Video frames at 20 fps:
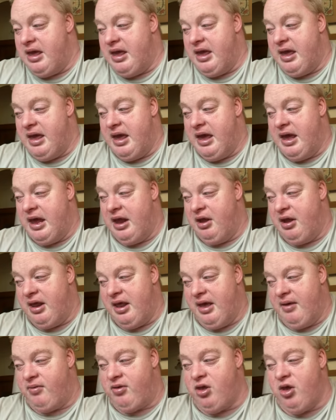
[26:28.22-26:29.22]
And
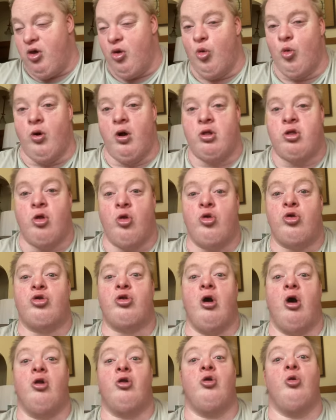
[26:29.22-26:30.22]
if you want to
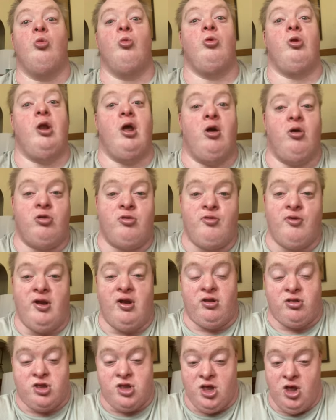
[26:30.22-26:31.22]
start doing those
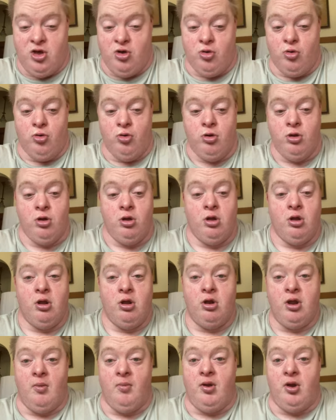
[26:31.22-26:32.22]
things, too,
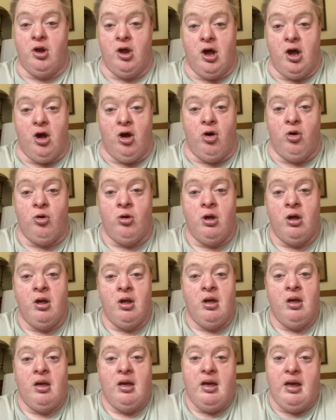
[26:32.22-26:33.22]
let me know.
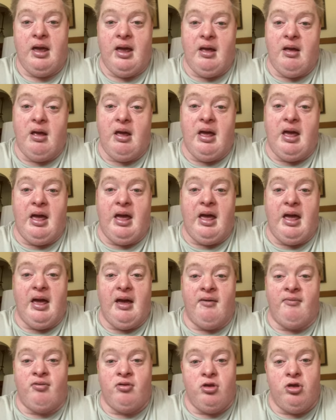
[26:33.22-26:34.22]

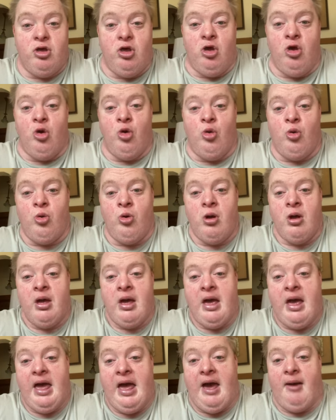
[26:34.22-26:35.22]
If you
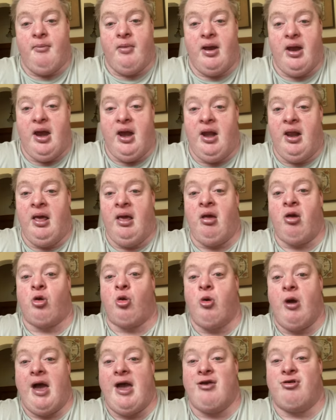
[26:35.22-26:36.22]
have any
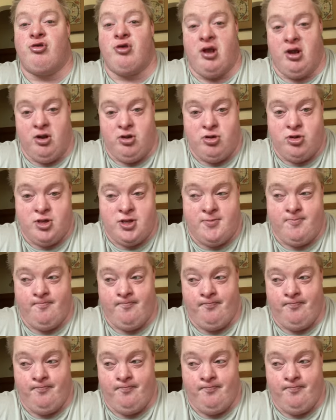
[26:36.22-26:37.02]
questions,